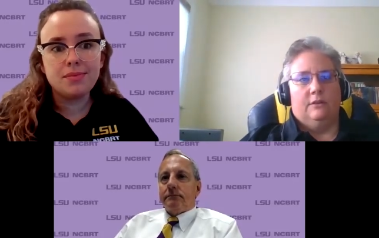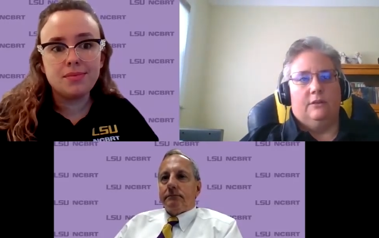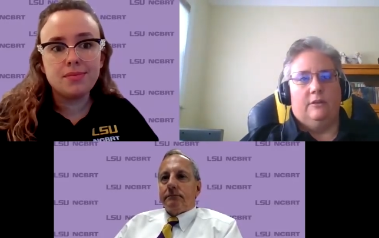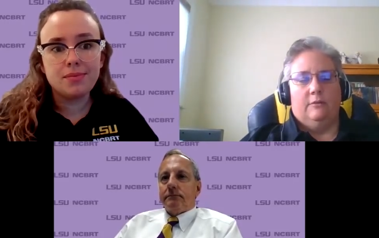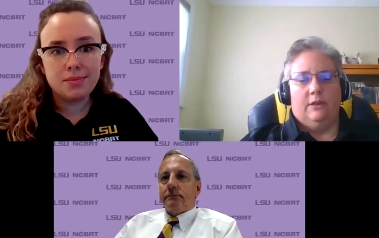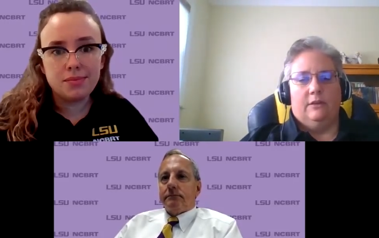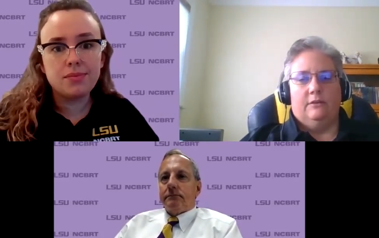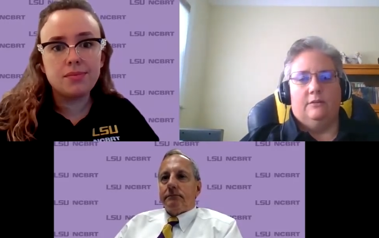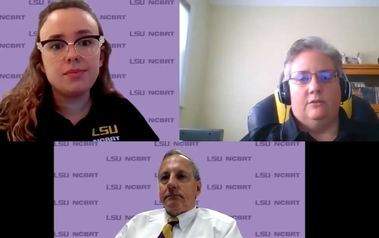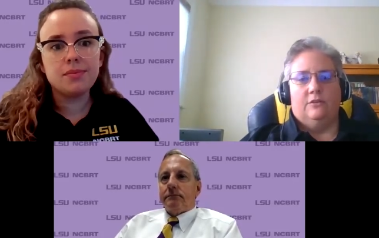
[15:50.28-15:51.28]
Speaker 1: And I
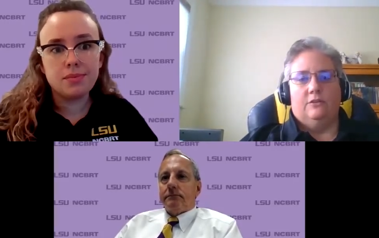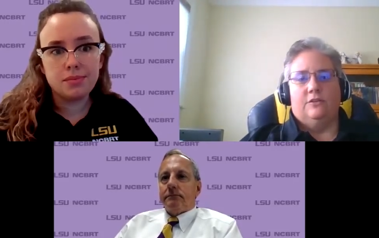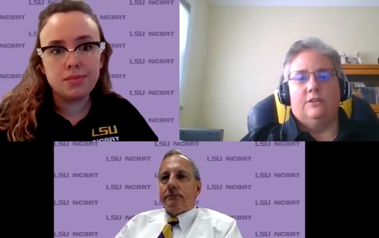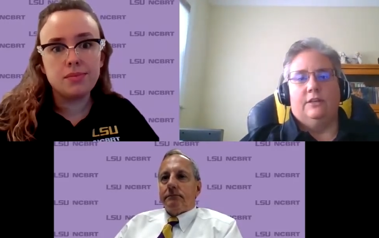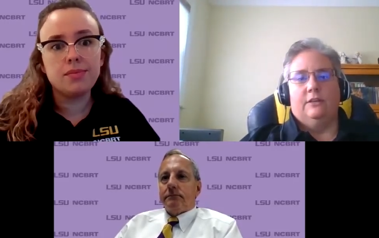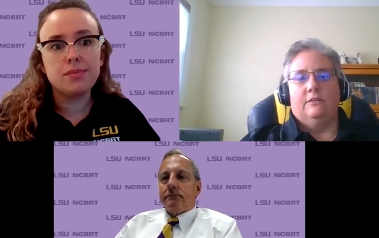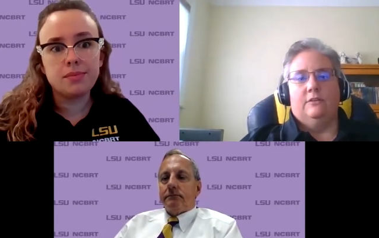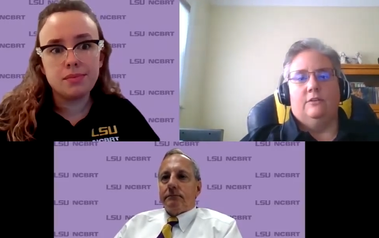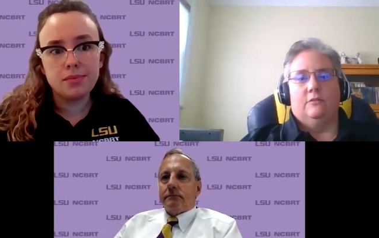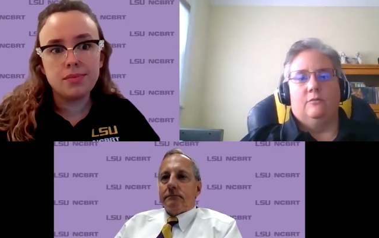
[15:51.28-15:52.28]
understand,
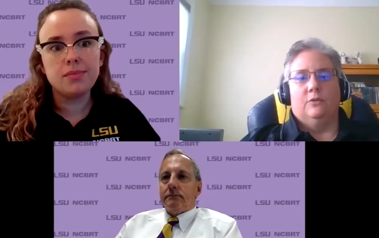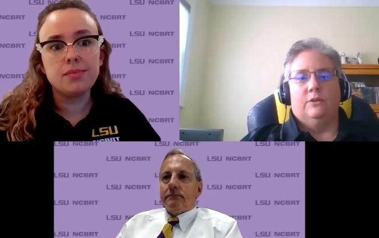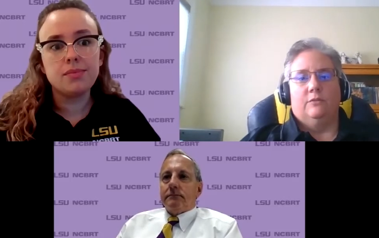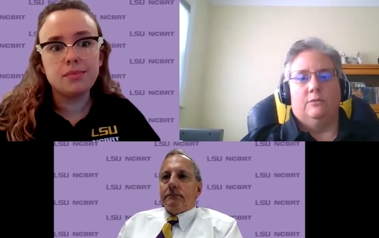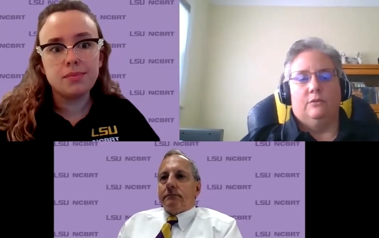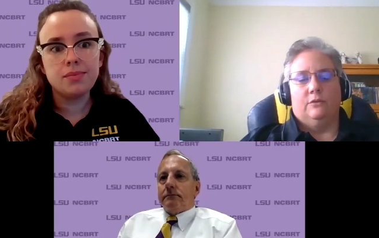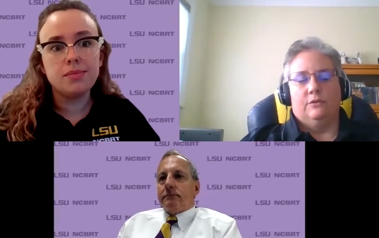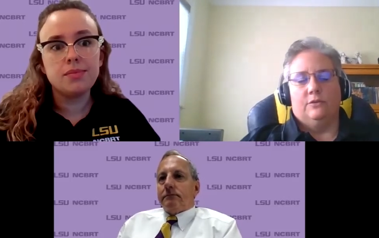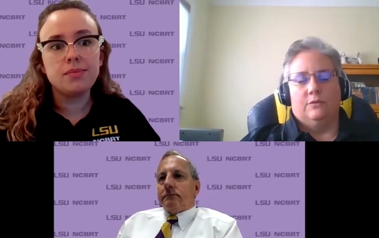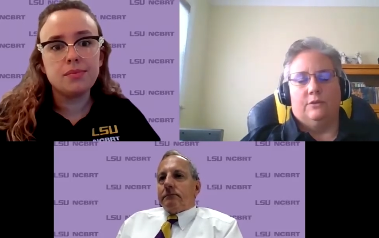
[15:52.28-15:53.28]
you know, working real
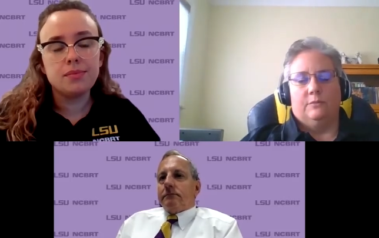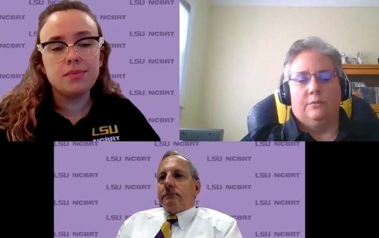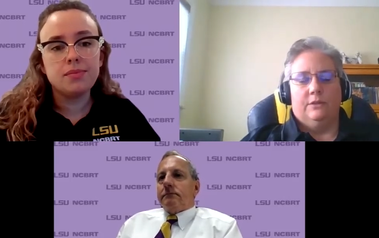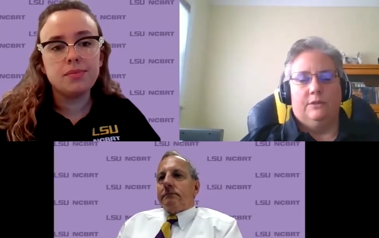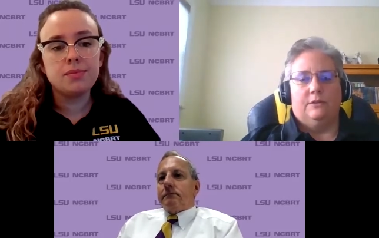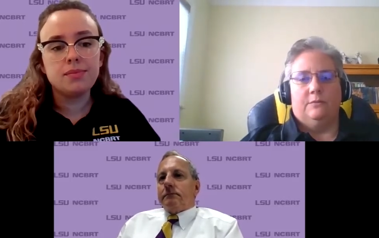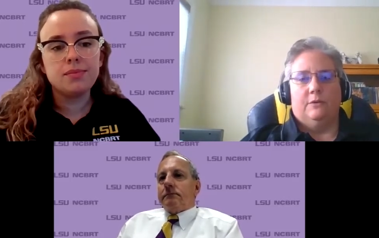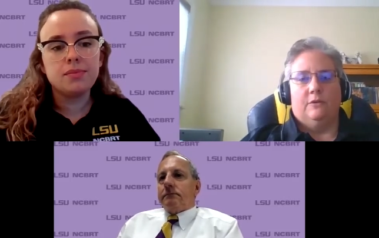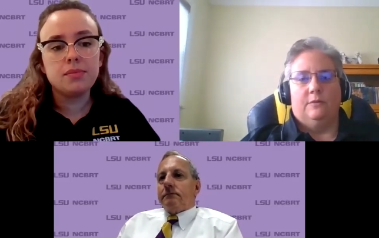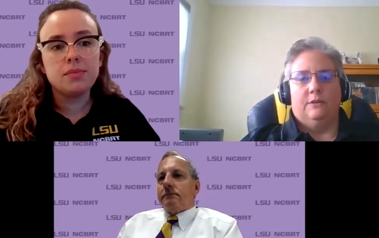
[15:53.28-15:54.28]
close with our police
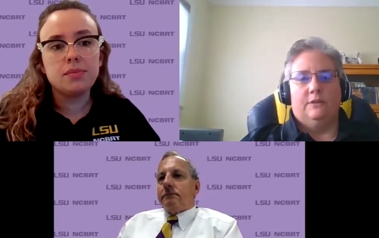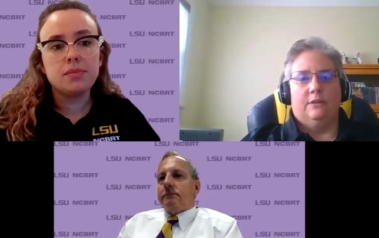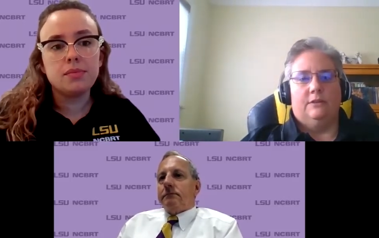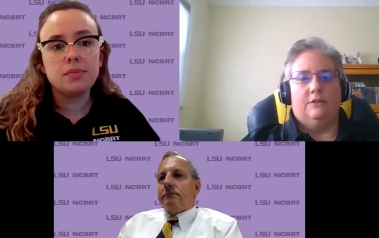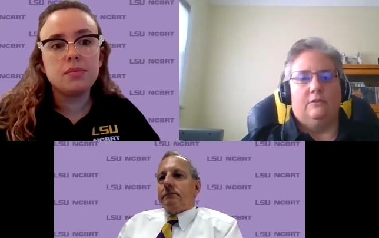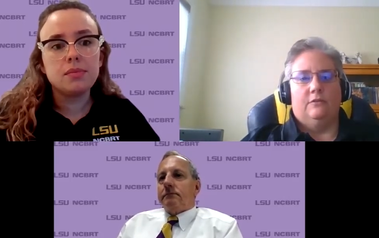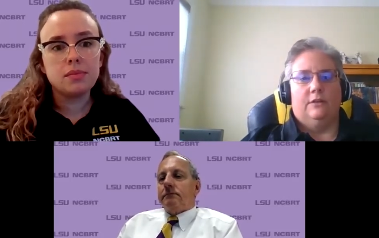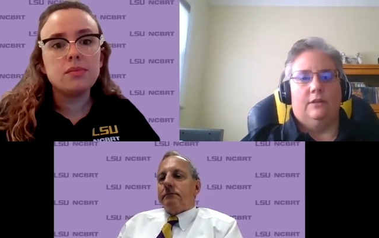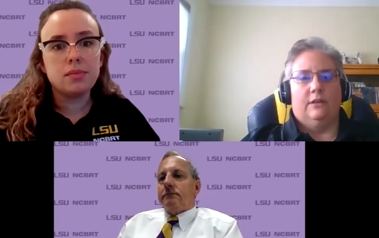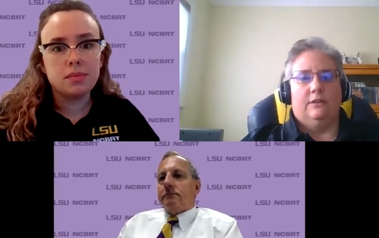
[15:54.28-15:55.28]
department that, you know, on
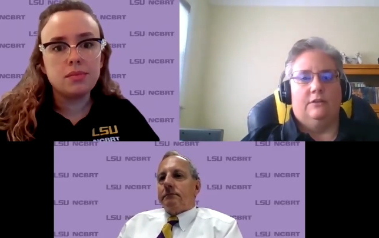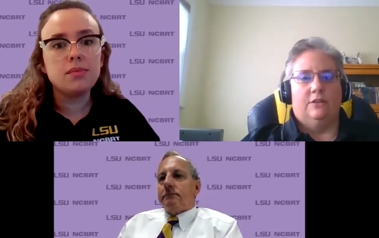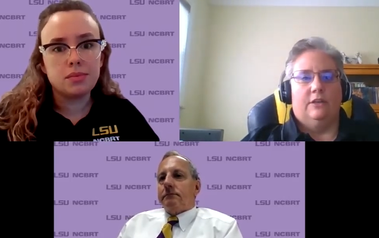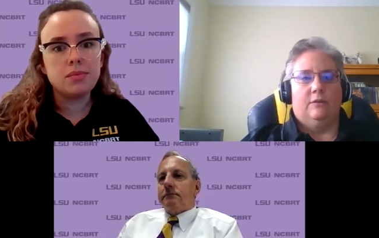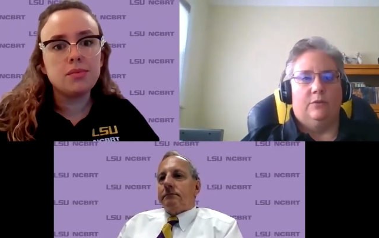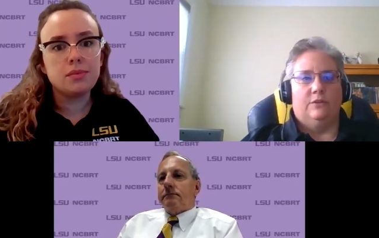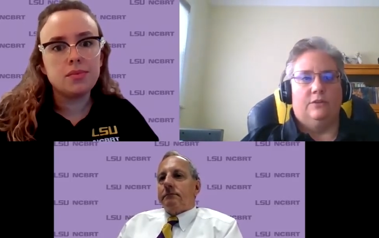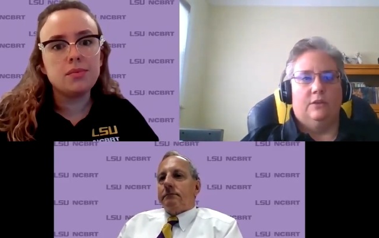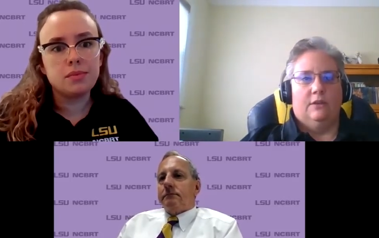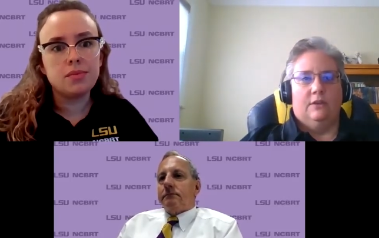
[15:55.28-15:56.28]
a college campus,
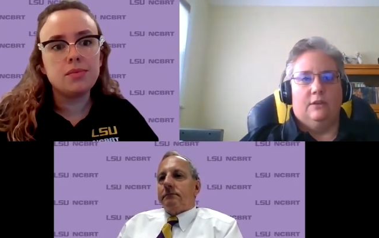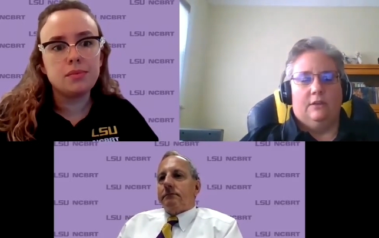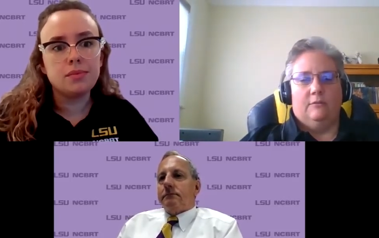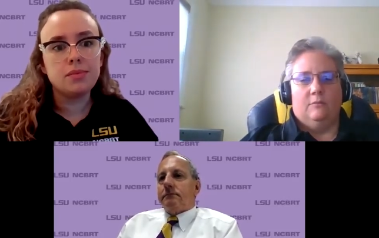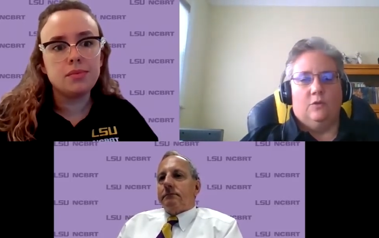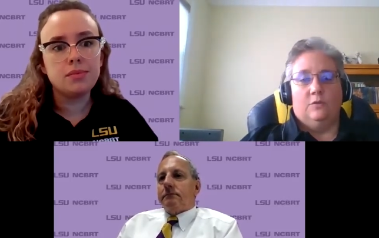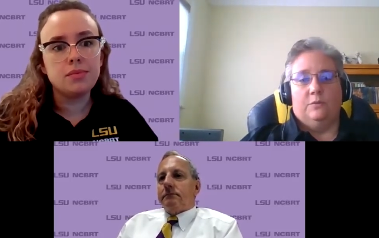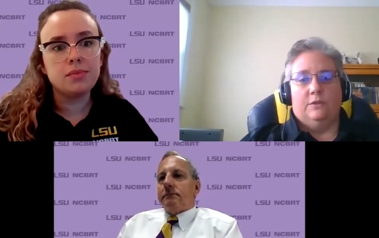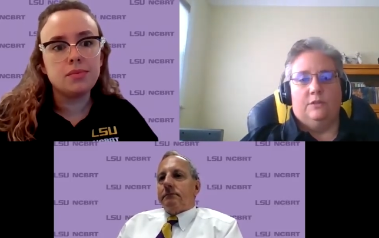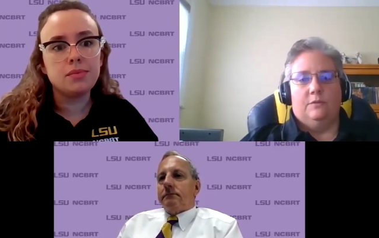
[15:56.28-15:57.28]
and most
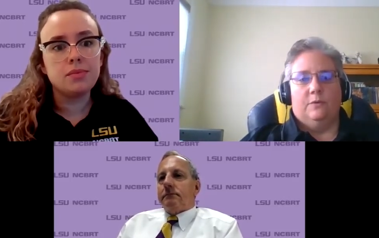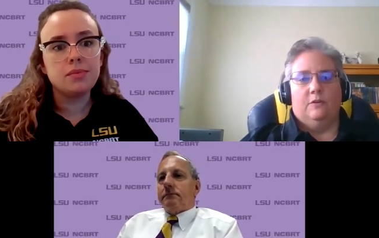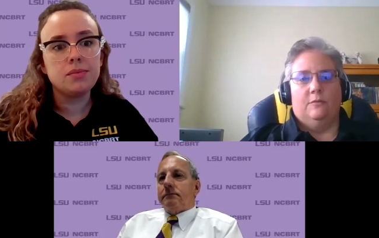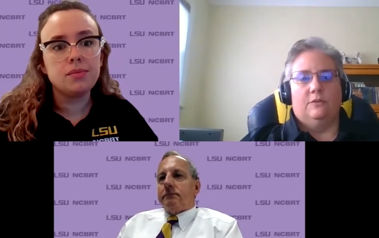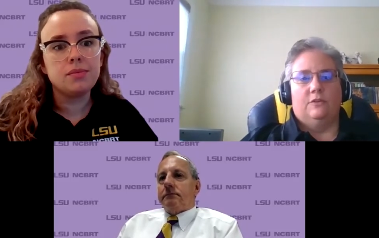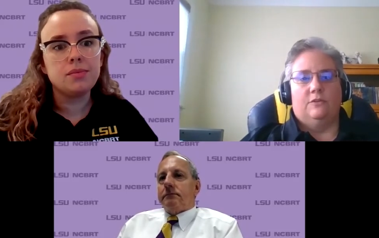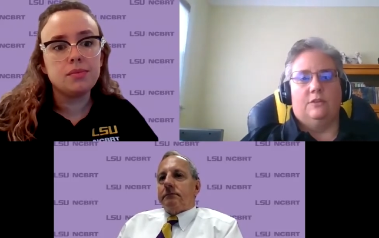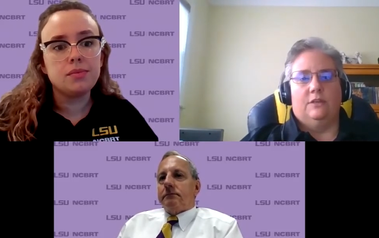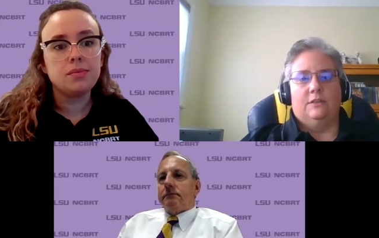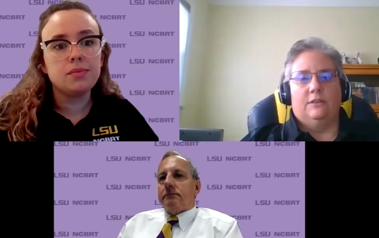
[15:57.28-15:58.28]
police departments use
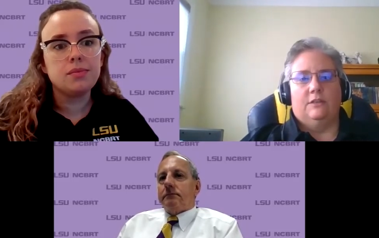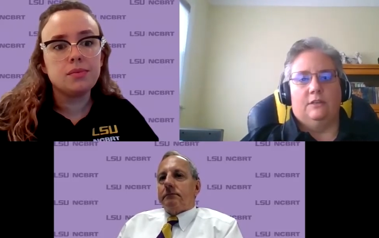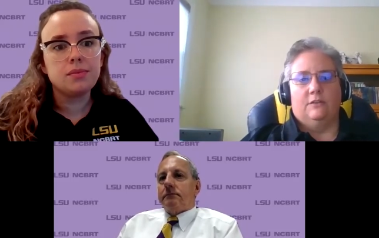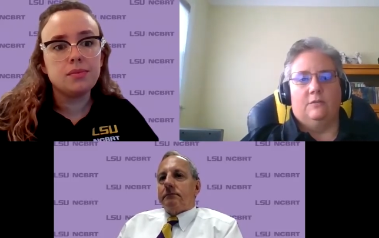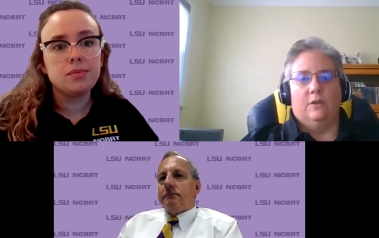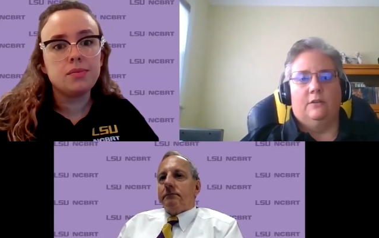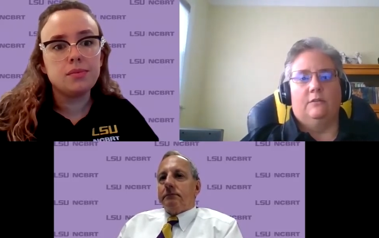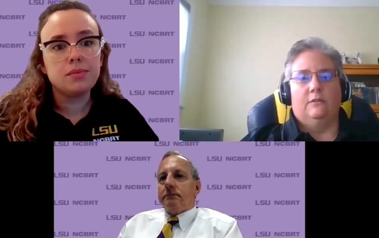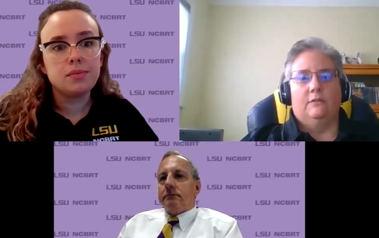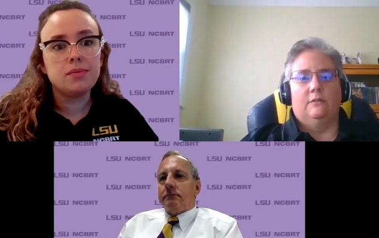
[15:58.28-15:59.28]
the ICS
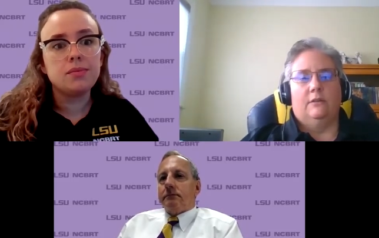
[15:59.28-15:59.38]
model.